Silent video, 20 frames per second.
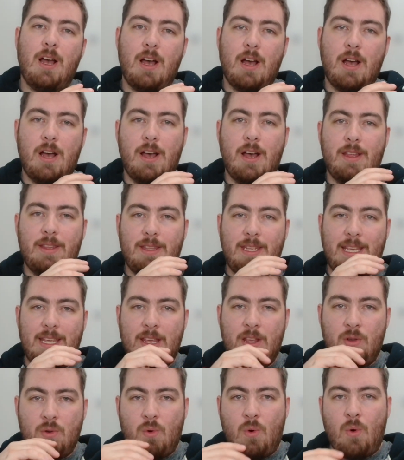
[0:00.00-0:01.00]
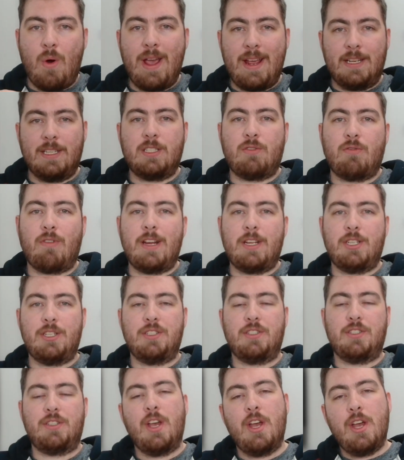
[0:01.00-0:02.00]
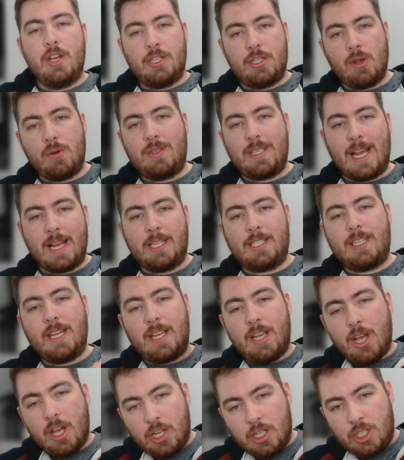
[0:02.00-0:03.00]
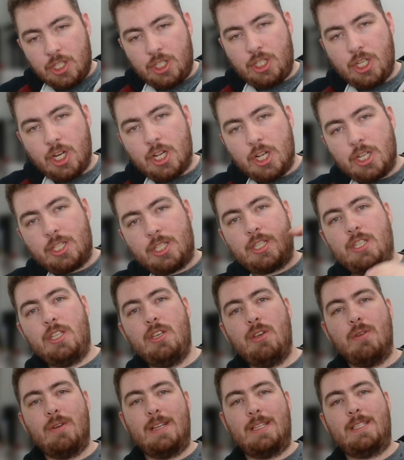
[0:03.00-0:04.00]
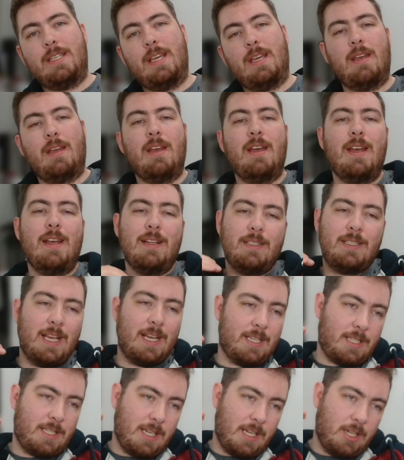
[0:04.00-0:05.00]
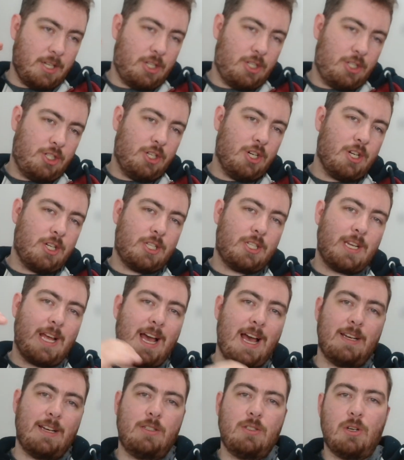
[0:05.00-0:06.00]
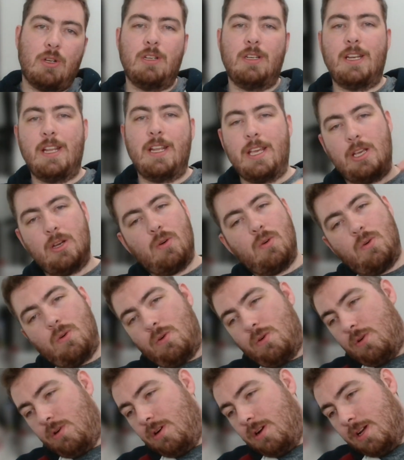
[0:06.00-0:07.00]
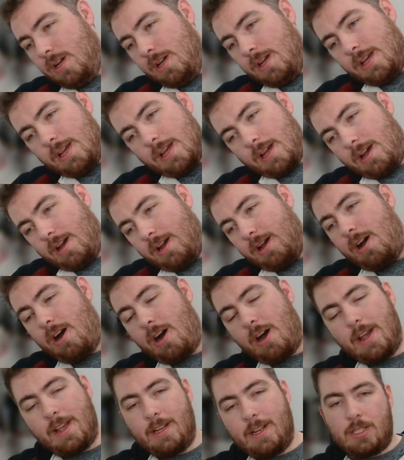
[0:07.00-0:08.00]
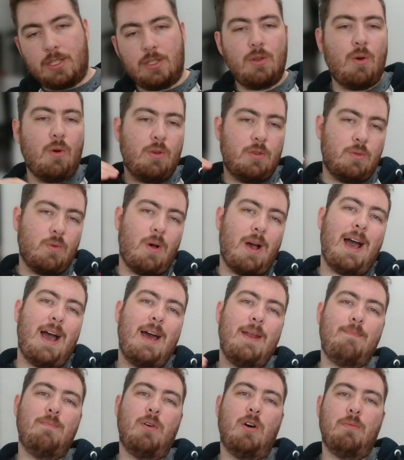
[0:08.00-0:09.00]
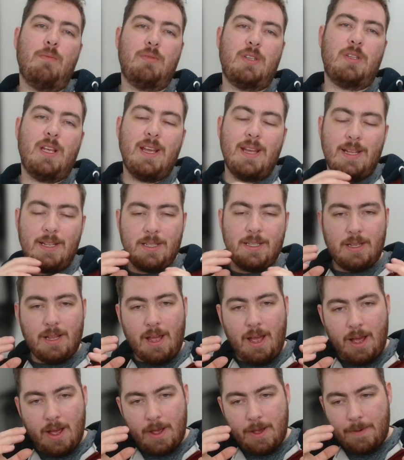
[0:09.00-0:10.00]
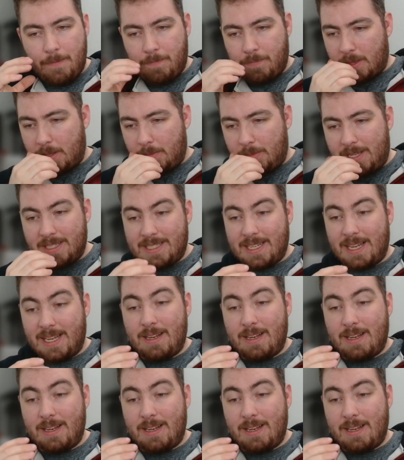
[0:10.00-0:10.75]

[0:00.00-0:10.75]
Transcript: uh, the, your integrations. So testing just Unity, testing just AdColony or uh, IronSource or AdMobs, um, because